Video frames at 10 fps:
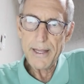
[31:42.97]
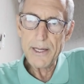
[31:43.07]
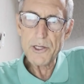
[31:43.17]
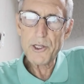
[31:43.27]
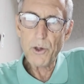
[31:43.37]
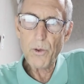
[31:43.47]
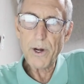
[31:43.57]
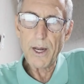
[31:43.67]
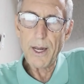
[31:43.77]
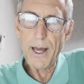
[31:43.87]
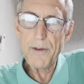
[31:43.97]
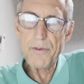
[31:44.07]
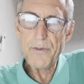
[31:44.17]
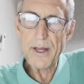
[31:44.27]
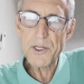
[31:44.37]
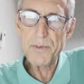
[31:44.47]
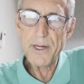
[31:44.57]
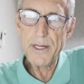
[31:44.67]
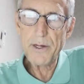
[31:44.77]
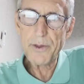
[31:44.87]
it's lured a lot of
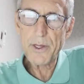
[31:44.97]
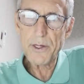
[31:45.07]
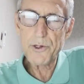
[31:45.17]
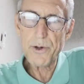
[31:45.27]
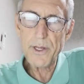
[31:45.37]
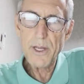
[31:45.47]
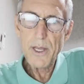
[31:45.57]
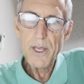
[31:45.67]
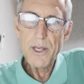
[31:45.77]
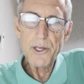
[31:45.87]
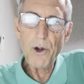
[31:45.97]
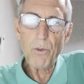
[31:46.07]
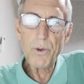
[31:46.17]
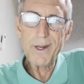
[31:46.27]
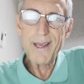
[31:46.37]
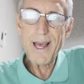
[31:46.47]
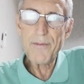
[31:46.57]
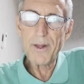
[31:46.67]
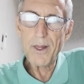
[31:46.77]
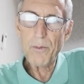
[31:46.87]
investment into the country. You don't really
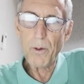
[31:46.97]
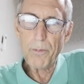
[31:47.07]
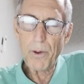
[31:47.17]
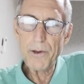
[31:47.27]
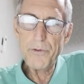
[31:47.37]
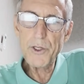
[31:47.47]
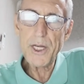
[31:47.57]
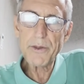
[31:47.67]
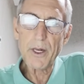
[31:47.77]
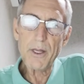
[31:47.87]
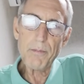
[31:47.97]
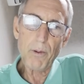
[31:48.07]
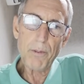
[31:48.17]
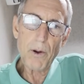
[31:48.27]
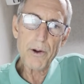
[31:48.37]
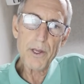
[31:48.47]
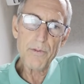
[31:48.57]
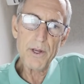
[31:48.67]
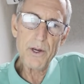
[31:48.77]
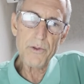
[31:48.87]
have a liberal party. If you take the Liberal Party
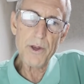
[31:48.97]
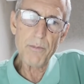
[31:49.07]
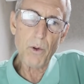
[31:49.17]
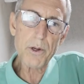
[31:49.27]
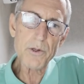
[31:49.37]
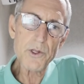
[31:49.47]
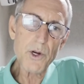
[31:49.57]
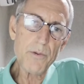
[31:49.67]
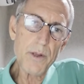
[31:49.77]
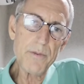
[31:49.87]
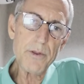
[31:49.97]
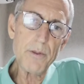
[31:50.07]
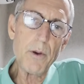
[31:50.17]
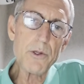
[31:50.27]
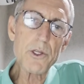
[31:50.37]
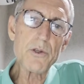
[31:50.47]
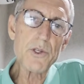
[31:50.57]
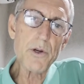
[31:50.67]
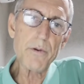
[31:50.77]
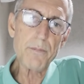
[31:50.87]
over here, they're more conservative than the most
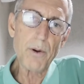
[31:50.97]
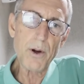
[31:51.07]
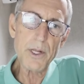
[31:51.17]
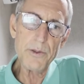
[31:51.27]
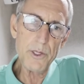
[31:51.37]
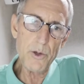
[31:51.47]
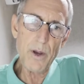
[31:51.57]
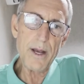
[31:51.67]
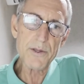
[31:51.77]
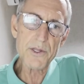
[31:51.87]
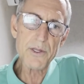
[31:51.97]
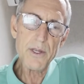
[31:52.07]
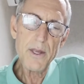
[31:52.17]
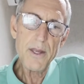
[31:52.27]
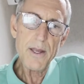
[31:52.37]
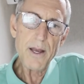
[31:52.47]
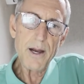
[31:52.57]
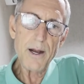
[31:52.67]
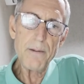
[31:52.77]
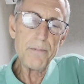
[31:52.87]
conservative party in the U.S.
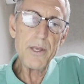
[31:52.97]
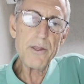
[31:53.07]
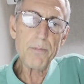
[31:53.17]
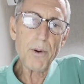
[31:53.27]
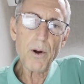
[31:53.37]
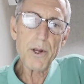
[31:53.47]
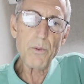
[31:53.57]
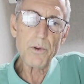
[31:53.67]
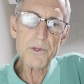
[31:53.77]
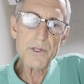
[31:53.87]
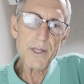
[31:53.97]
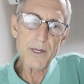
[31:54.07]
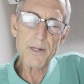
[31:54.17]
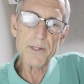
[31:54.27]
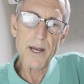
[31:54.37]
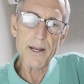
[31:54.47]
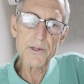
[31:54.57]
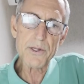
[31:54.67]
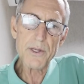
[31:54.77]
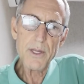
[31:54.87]
Neither party wants the income
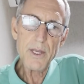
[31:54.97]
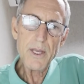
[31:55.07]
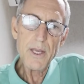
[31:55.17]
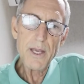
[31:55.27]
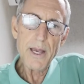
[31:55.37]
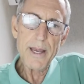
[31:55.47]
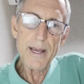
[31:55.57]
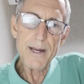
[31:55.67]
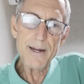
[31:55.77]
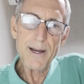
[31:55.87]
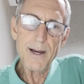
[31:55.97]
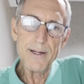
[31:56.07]
tax. And